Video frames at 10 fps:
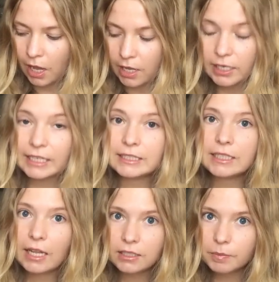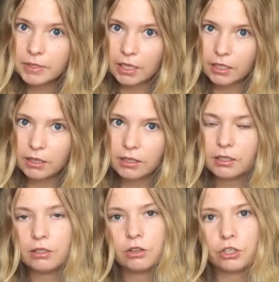And I did end up selling
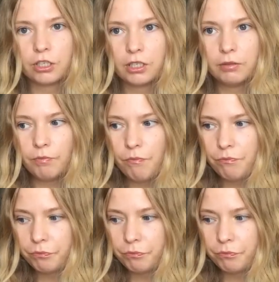the 30.